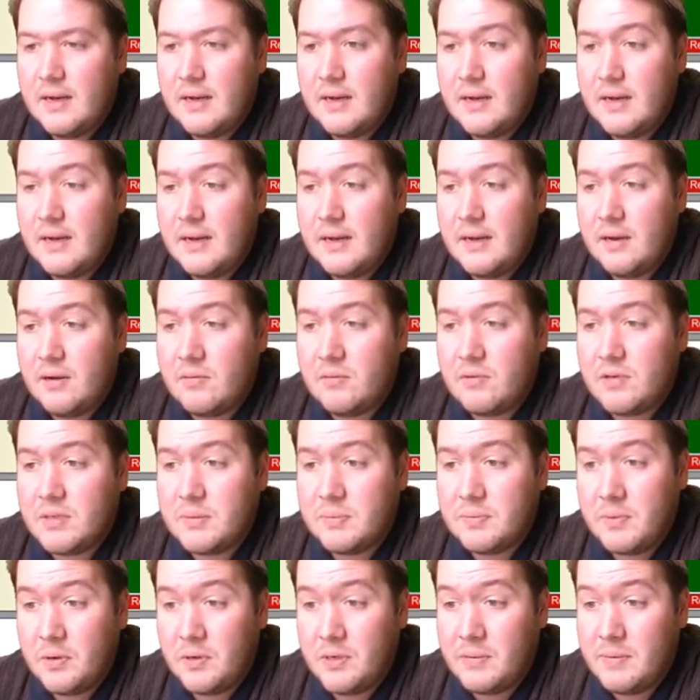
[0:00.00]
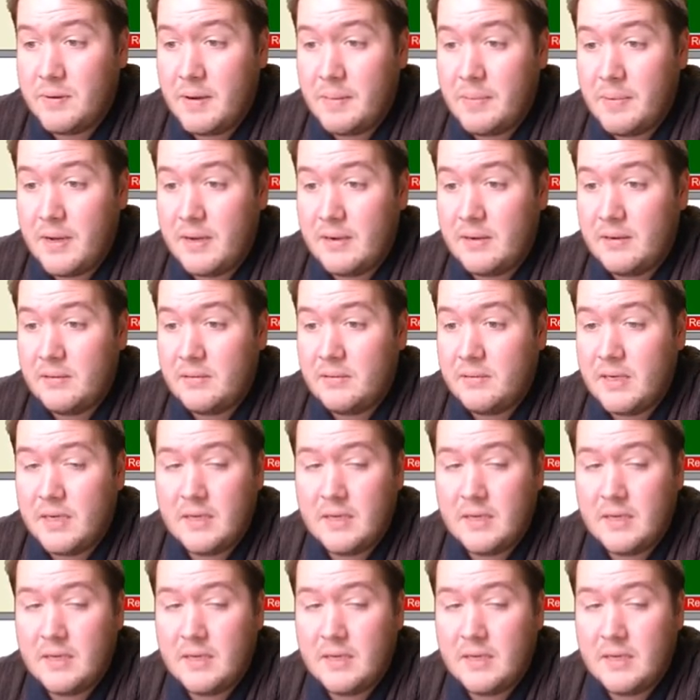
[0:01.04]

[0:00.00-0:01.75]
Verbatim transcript: uh, respond to my partner.